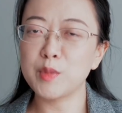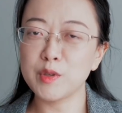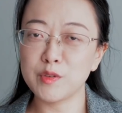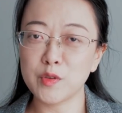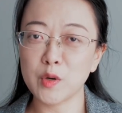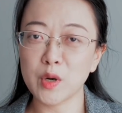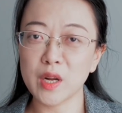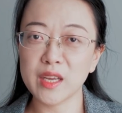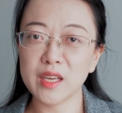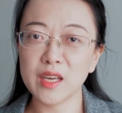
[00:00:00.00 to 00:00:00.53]

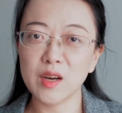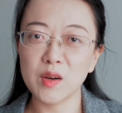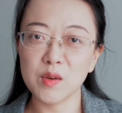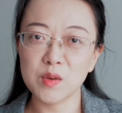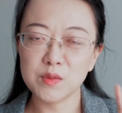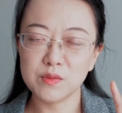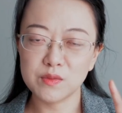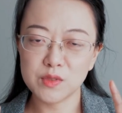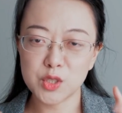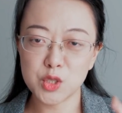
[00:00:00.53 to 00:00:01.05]
Before I
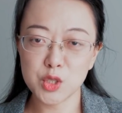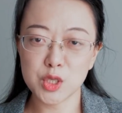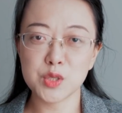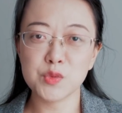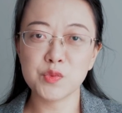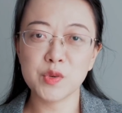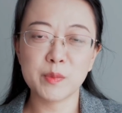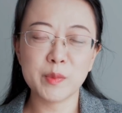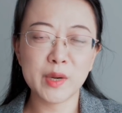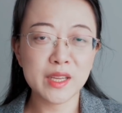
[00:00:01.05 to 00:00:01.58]
go,
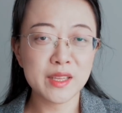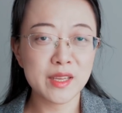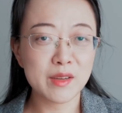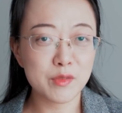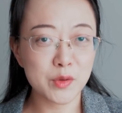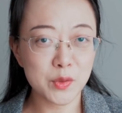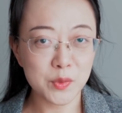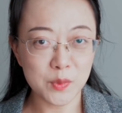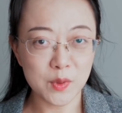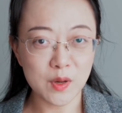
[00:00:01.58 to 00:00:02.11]
just remind
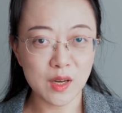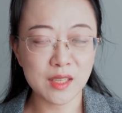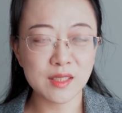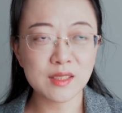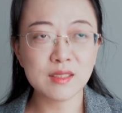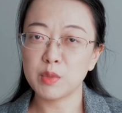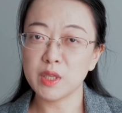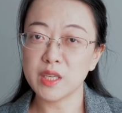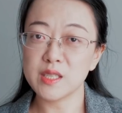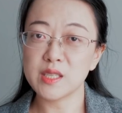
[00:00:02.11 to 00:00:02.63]

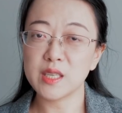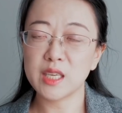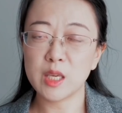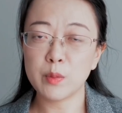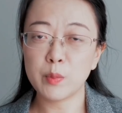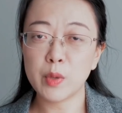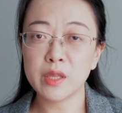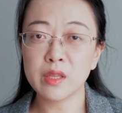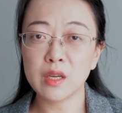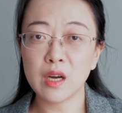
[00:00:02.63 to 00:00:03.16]
everyone, please
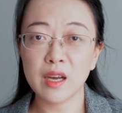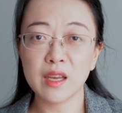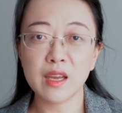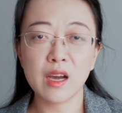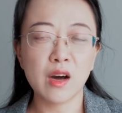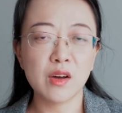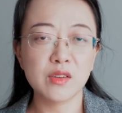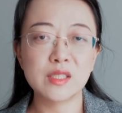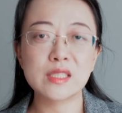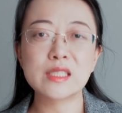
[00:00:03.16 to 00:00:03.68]
keep an eye
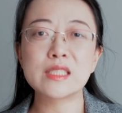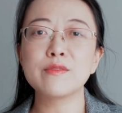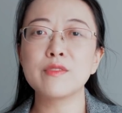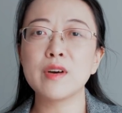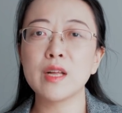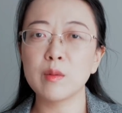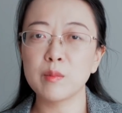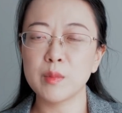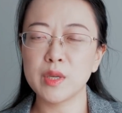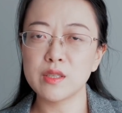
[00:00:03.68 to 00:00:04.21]
on the
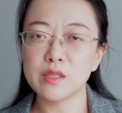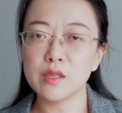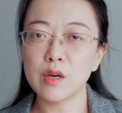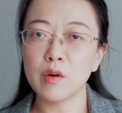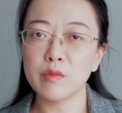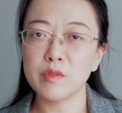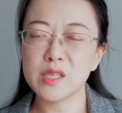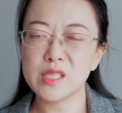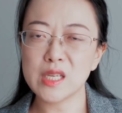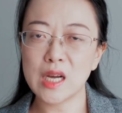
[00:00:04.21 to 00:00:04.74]
development
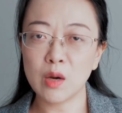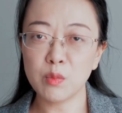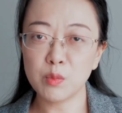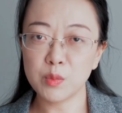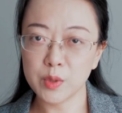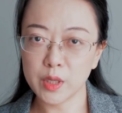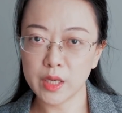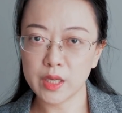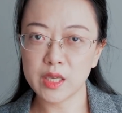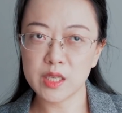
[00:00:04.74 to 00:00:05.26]
of this
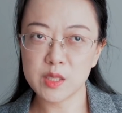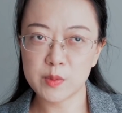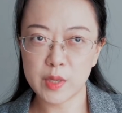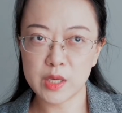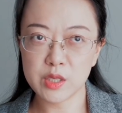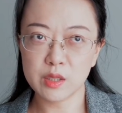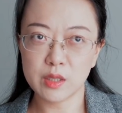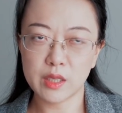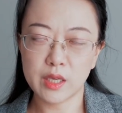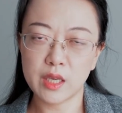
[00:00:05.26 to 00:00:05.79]
outbreak,
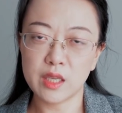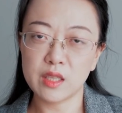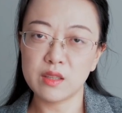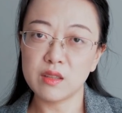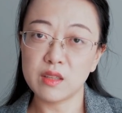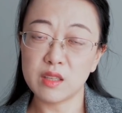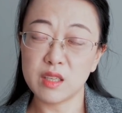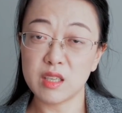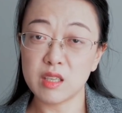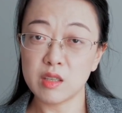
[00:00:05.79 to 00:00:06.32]
especially
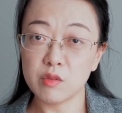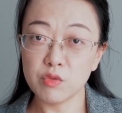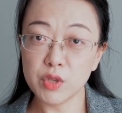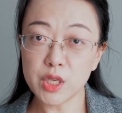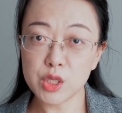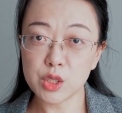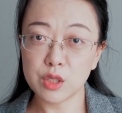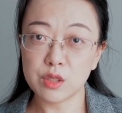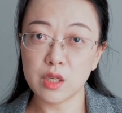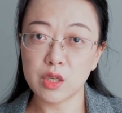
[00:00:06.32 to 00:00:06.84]
in the
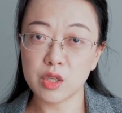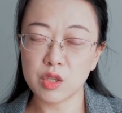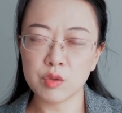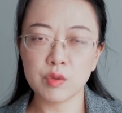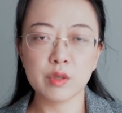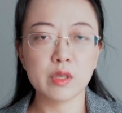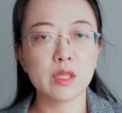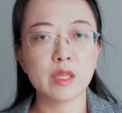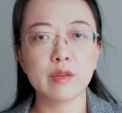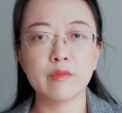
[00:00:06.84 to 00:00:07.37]
region that
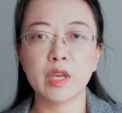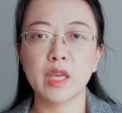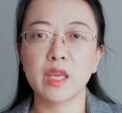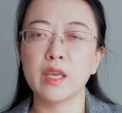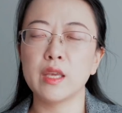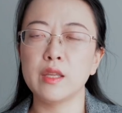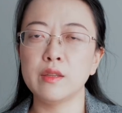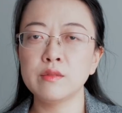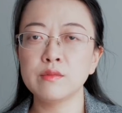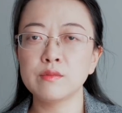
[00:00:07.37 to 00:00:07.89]
you are living
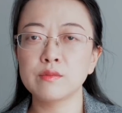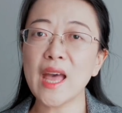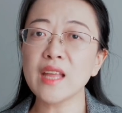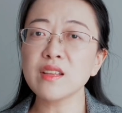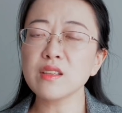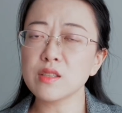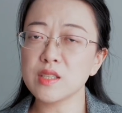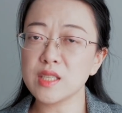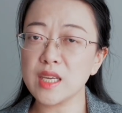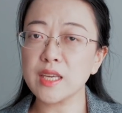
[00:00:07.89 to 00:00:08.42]
in,
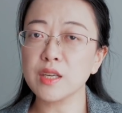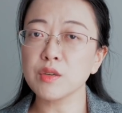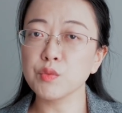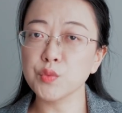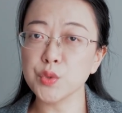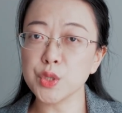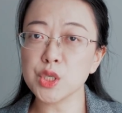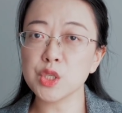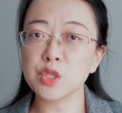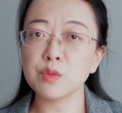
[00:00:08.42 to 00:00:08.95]
and take
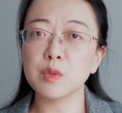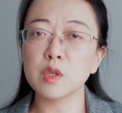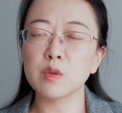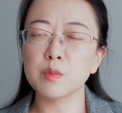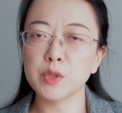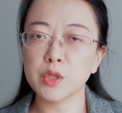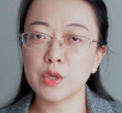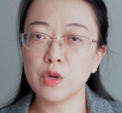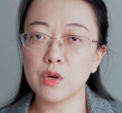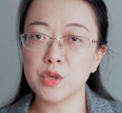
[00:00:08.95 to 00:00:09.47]
reasonable
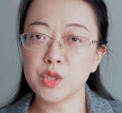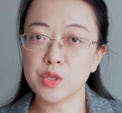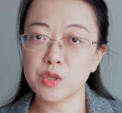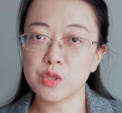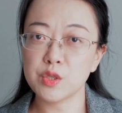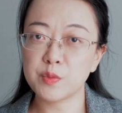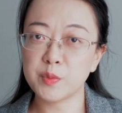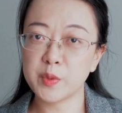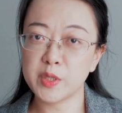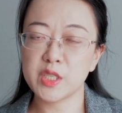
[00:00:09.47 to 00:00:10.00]

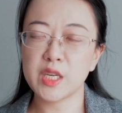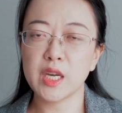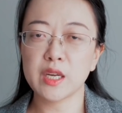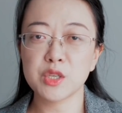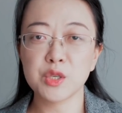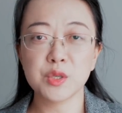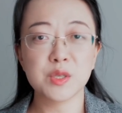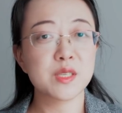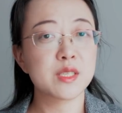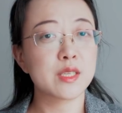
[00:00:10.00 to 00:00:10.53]
precautions to
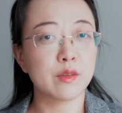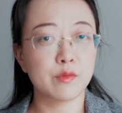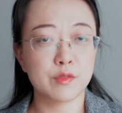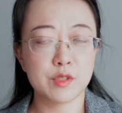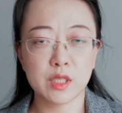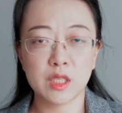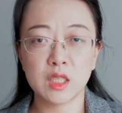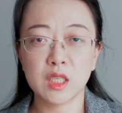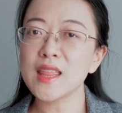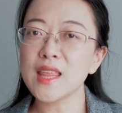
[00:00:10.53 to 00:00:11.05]
protect your
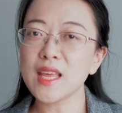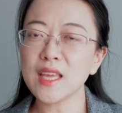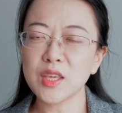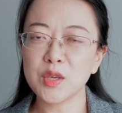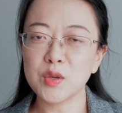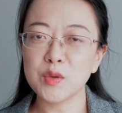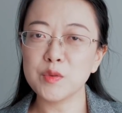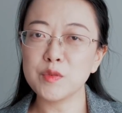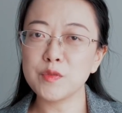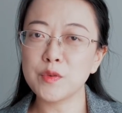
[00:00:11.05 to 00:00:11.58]
safety. Thank
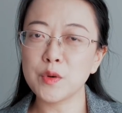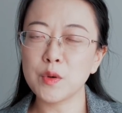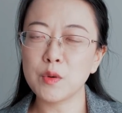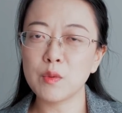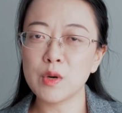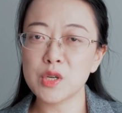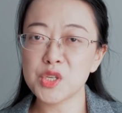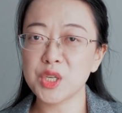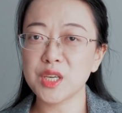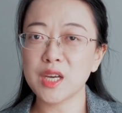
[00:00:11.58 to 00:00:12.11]
you for
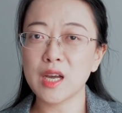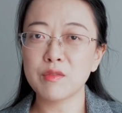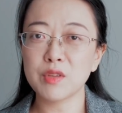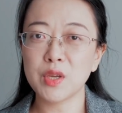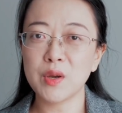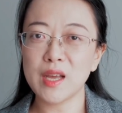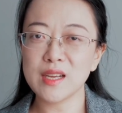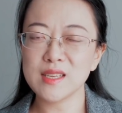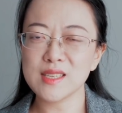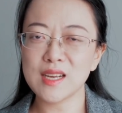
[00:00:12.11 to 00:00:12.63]
watching
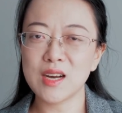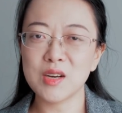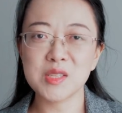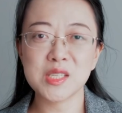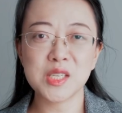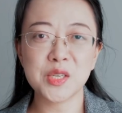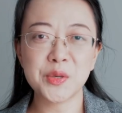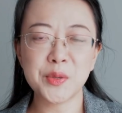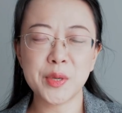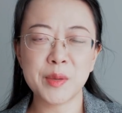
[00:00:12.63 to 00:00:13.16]
Avenue X. I'll
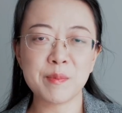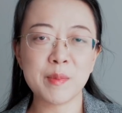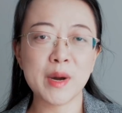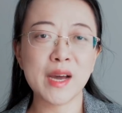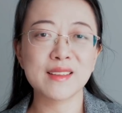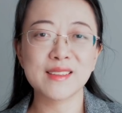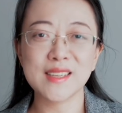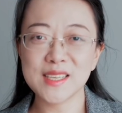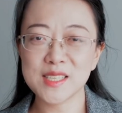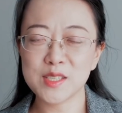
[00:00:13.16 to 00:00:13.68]
see you in
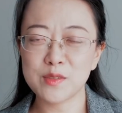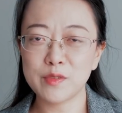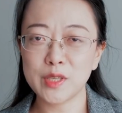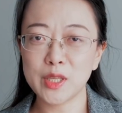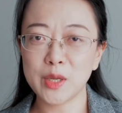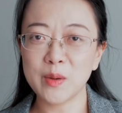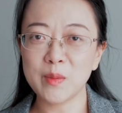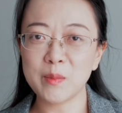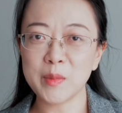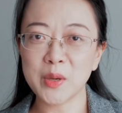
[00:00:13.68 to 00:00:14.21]
my next
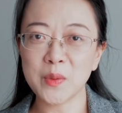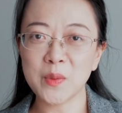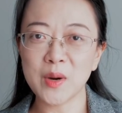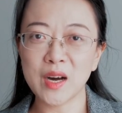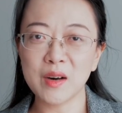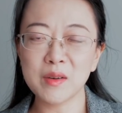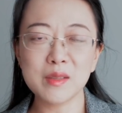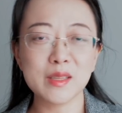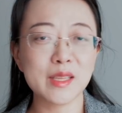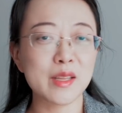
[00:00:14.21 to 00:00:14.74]
video.
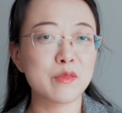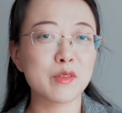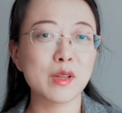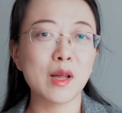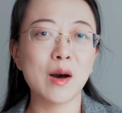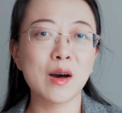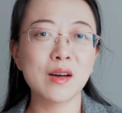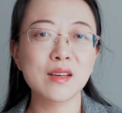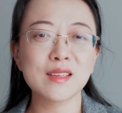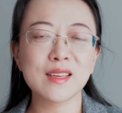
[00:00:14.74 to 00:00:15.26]
Meanwhile, live
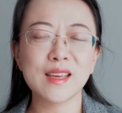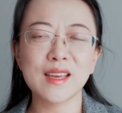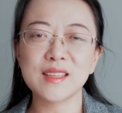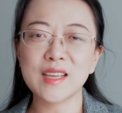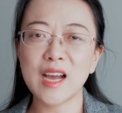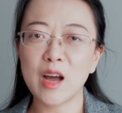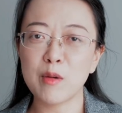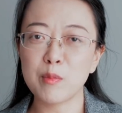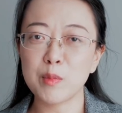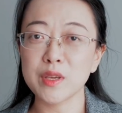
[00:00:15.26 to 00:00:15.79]
long and
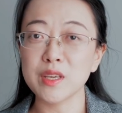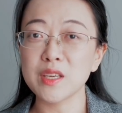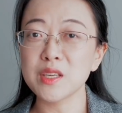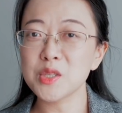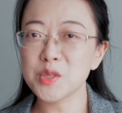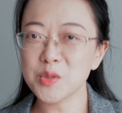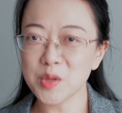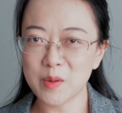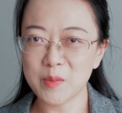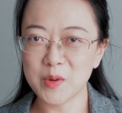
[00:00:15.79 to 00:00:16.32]
happy
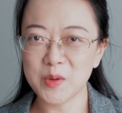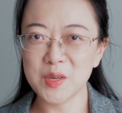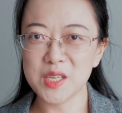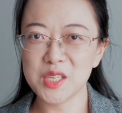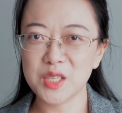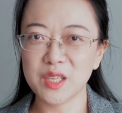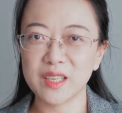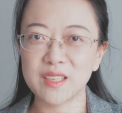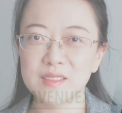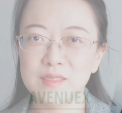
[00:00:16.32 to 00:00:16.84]
drama
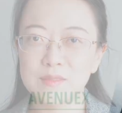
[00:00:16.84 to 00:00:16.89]
watching.